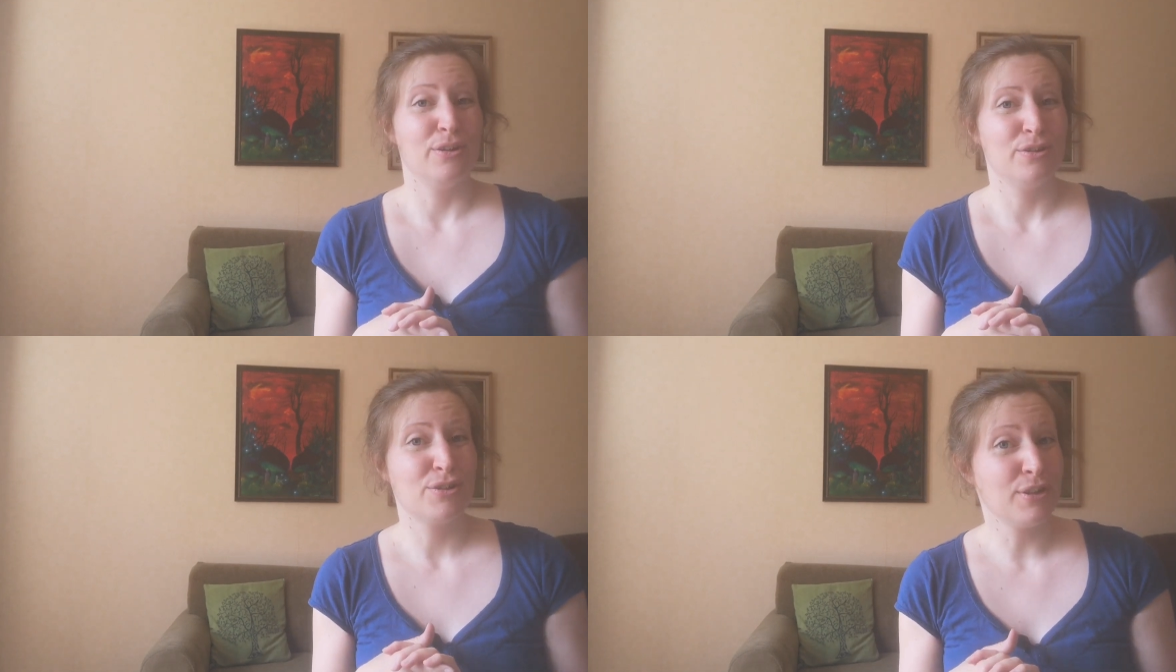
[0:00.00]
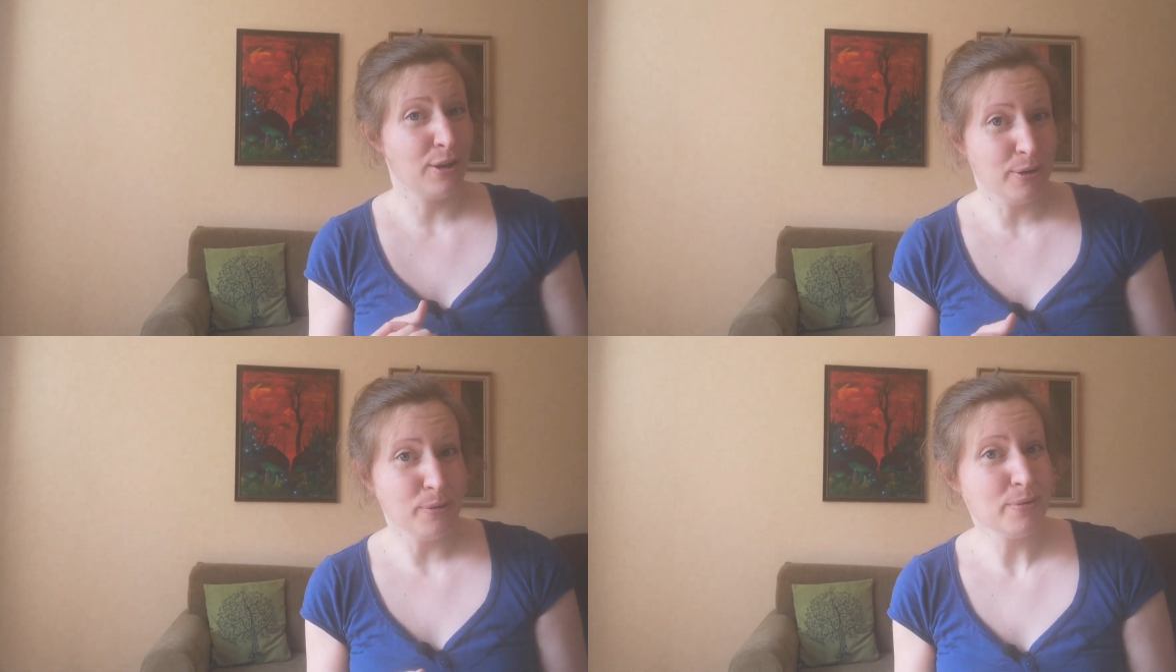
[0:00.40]

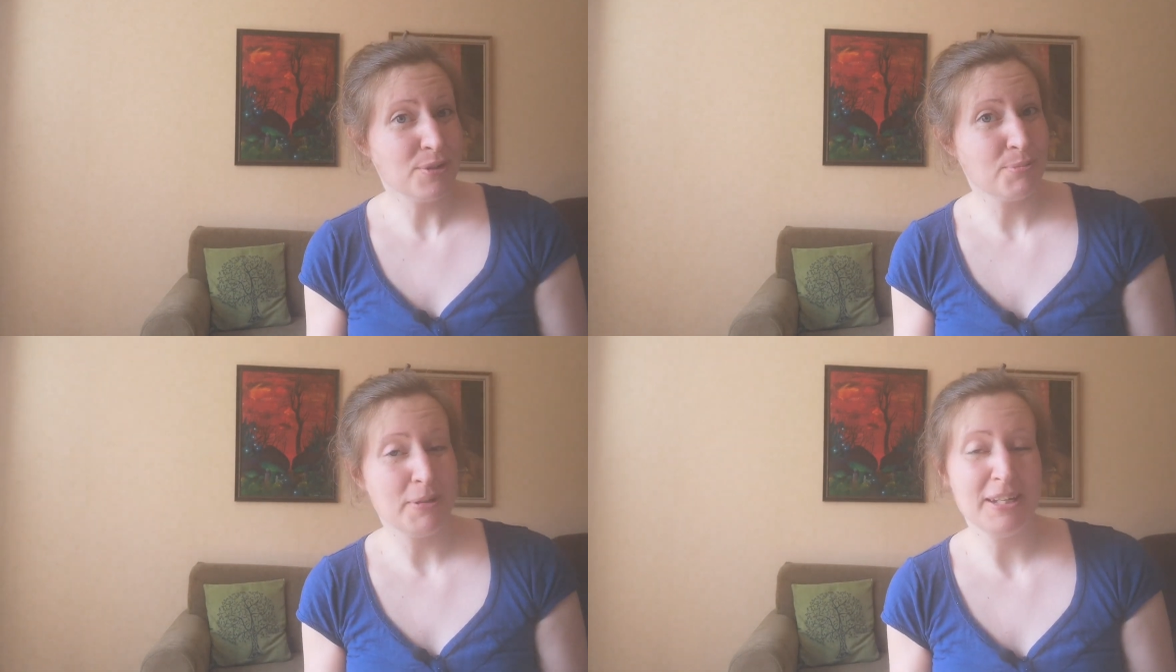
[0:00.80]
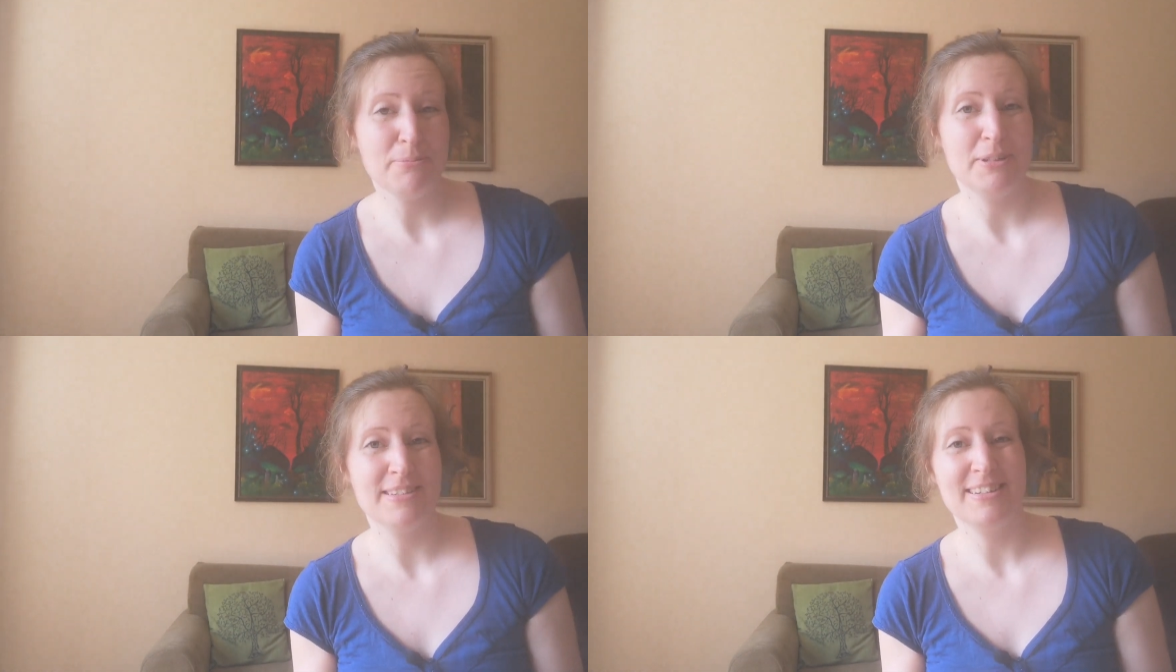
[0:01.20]
slow
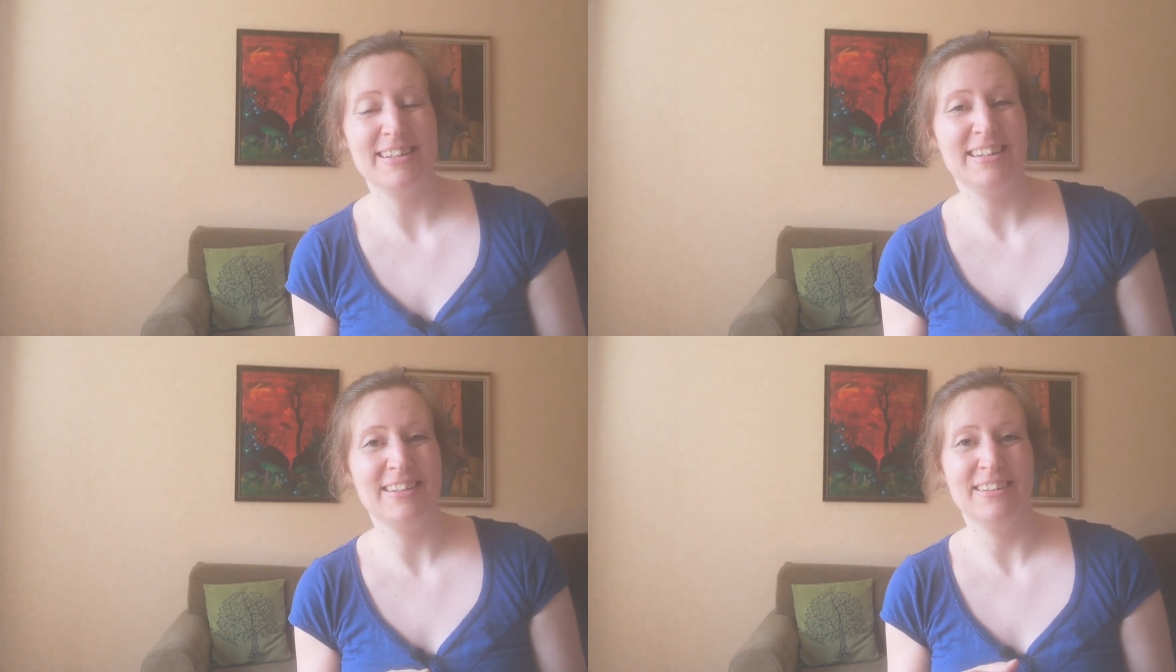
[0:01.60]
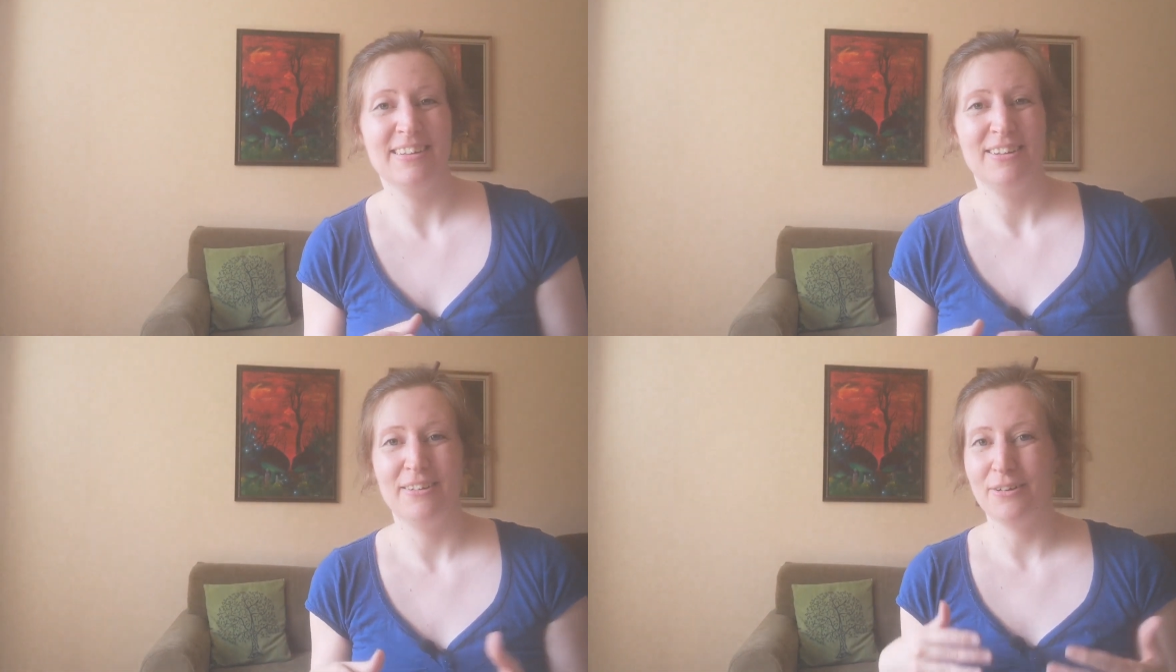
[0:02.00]
speed puzzling
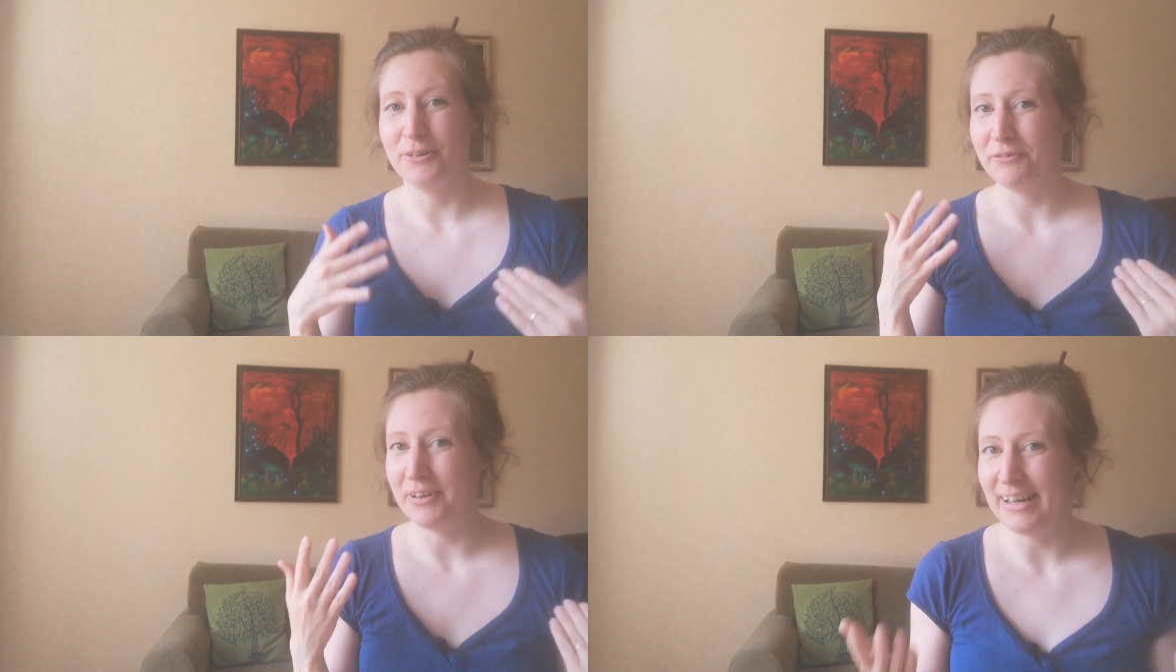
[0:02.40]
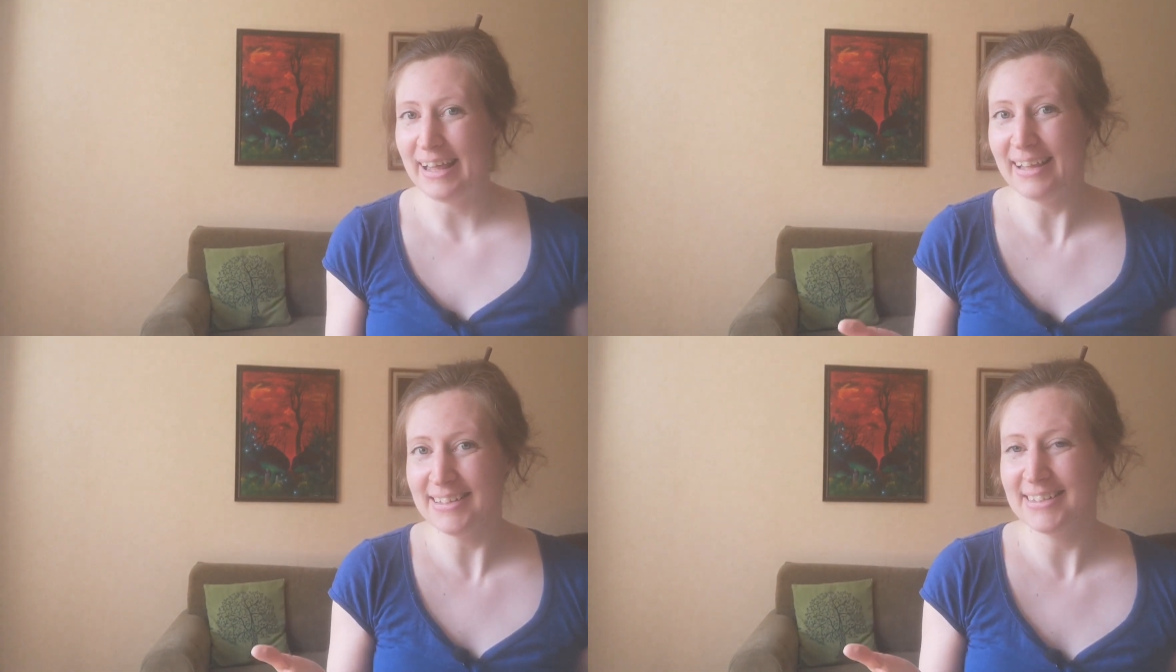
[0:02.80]
or
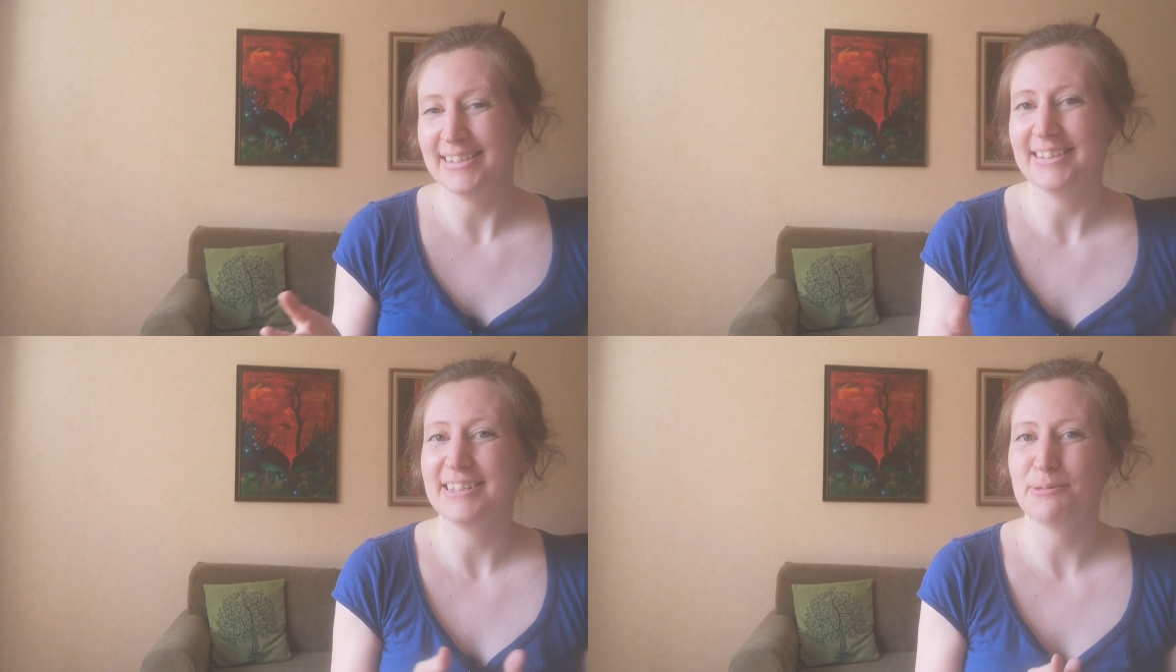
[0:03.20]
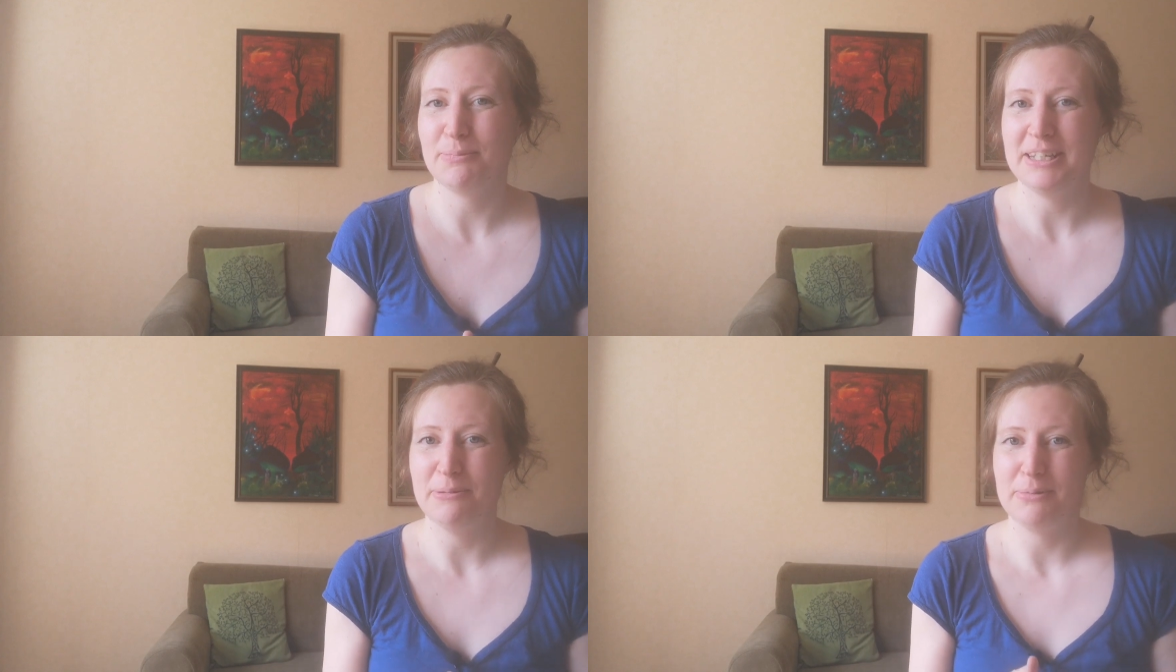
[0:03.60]
relaxed
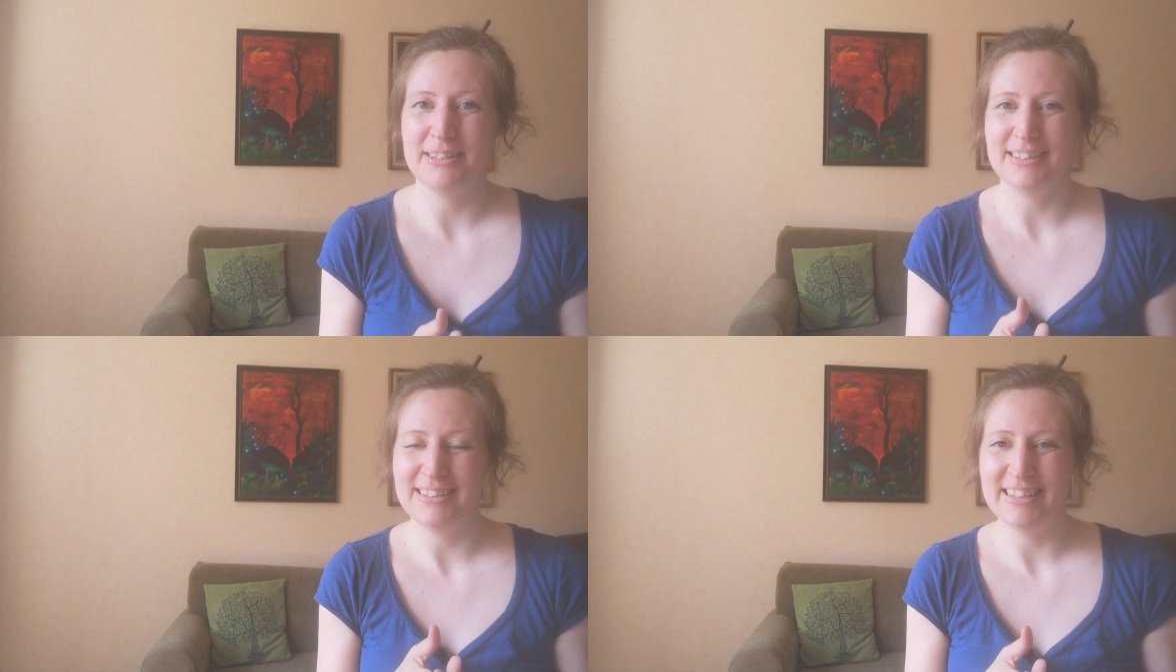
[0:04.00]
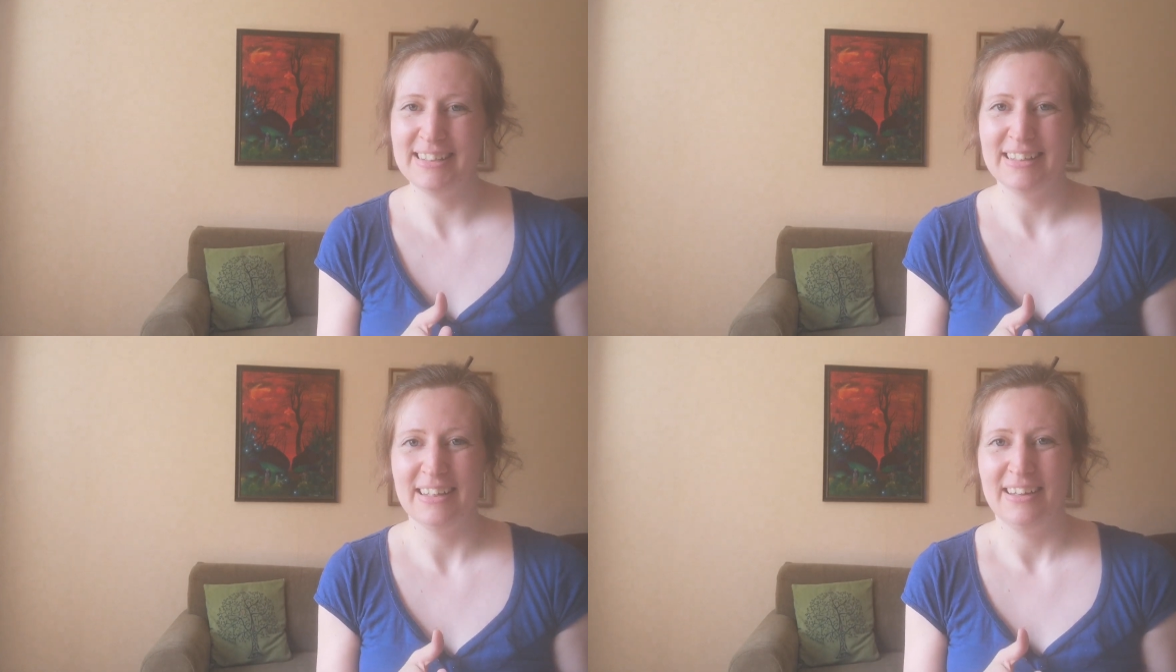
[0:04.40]
speed puzzling,